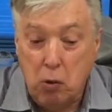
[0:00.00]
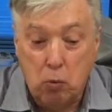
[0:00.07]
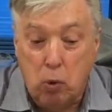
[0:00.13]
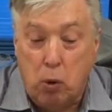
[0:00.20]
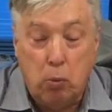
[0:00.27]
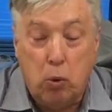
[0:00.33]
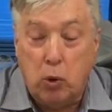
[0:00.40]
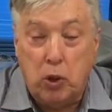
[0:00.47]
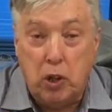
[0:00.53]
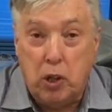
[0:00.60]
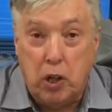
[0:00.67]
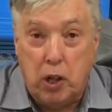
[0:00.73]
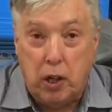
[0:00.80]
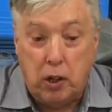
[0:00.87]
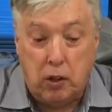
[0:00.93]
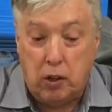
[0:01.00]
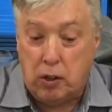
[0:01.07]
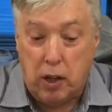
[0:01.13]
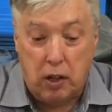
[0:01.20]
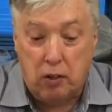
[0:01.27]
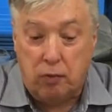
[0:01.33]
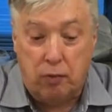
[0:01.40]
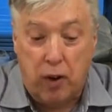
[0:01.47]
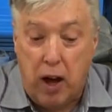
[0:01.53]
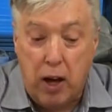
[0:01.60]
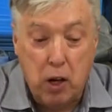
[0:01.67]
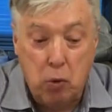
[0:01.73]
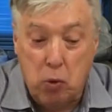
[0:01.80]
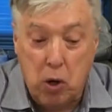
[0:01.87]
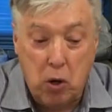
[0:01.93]
What more do you need? That's for
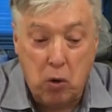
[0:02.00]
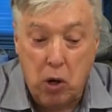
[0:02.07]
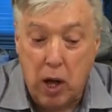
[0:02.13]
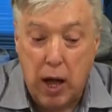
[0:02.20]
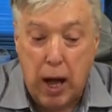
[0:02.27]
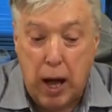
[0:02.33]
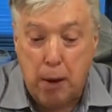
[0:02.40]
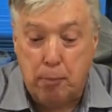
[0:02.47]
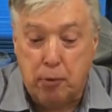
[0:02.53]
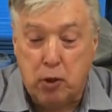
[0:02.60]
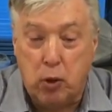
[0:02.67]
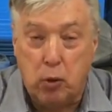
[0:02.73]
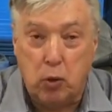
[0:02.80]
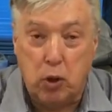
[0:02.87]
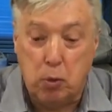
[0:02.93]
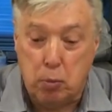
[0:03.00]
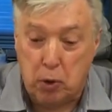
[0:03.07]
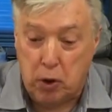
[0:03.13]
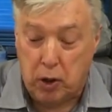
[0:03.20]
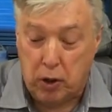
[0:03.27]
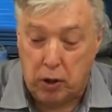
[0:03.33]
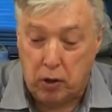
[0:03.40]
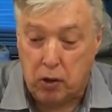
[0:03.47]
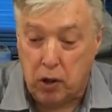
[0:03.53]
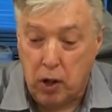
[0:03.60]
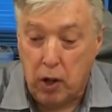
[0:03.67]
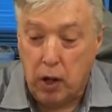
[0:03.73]
Honeywell, absolutely brilliant.